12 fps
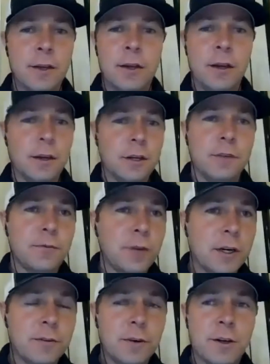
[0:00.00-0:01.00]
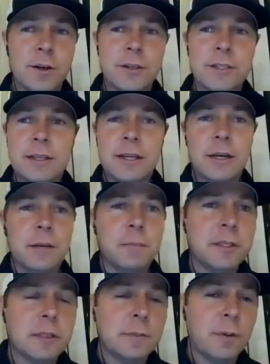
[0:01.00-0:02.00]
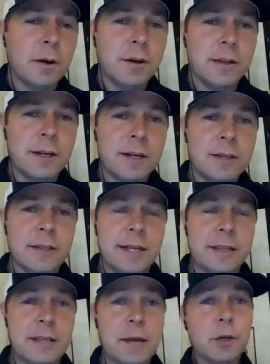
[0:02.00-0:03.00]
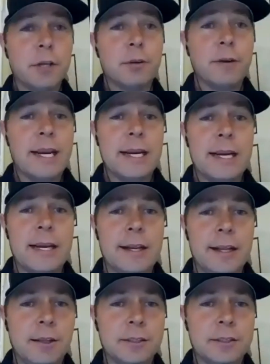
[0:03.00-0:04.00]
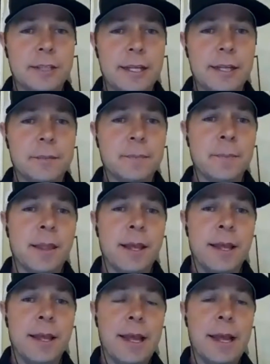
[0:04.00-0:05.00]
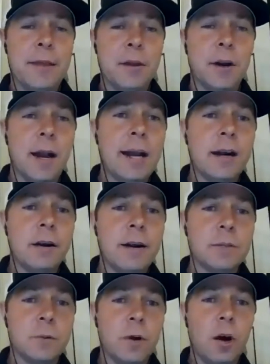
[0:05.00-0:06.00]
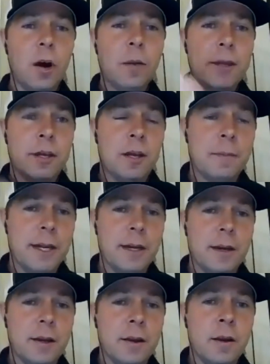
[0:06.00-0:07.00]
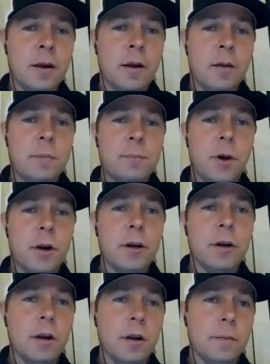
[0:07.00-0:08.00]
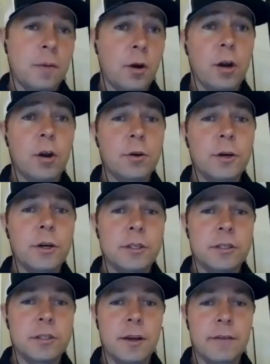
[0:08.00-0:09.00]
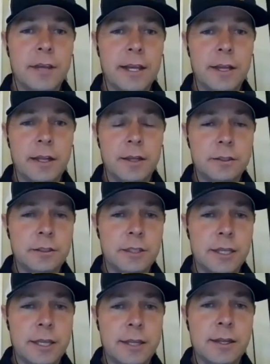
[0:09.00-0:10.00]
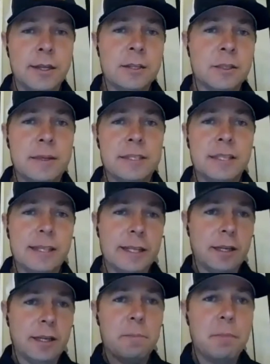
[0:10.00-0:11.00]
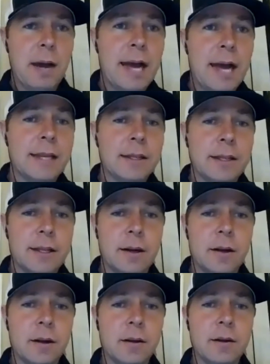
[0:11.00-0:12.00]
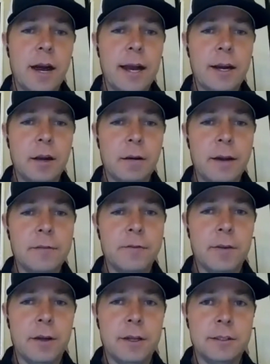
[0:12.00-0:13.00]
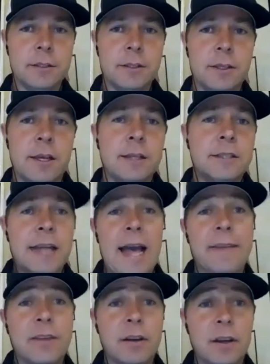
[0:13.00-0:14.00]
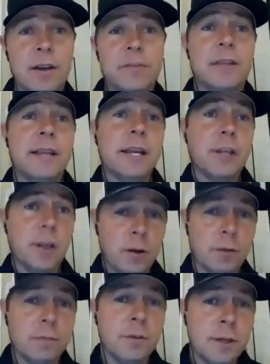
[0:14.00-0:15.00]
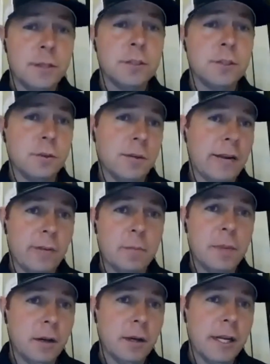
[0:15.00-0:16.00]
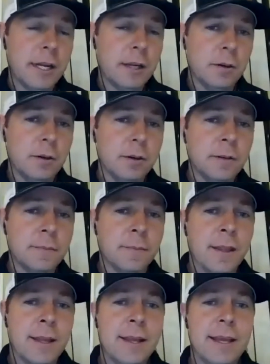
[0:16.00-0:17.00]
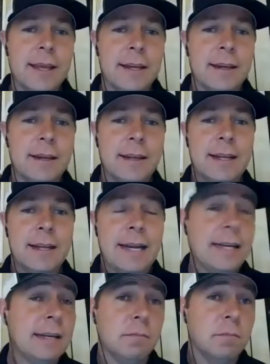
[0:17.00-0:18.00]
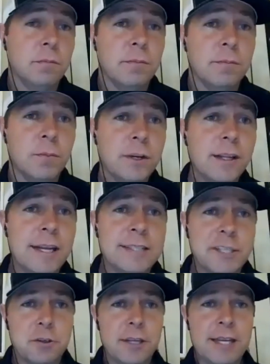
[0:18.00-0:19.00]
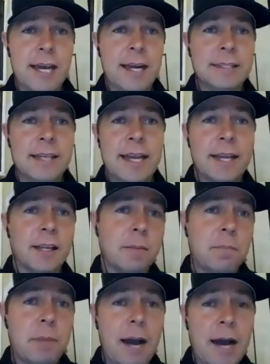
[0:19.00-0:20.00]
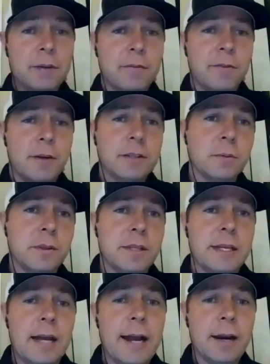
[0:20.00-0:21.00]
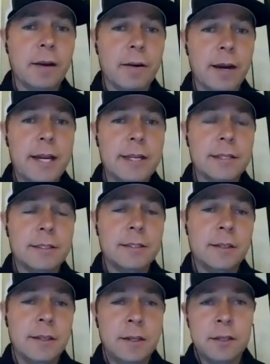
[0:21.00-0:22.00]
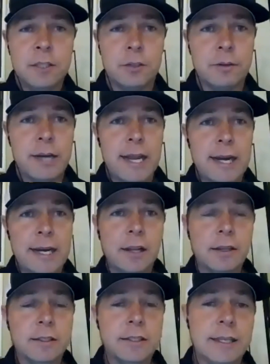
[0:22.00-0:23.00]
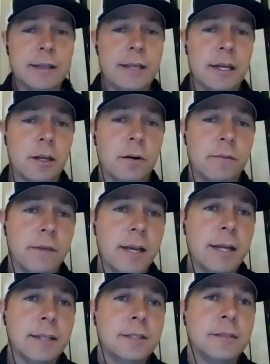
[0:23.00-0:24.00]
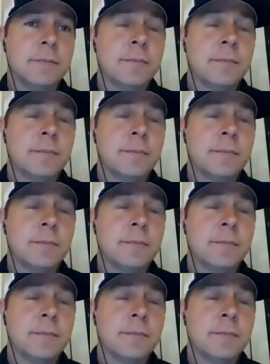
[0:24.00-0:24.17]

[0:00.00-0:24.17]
a good friend of hers, and then a business partner of theirs, like they were creating an LLC, and their IRAs were all becoming part owners of the LLC to basically combine their IRA funds to have enough to then go do kind of a bigger deal. And I didn't realize you could kind of take combined funds within IRAs to create an LLC and then go invest.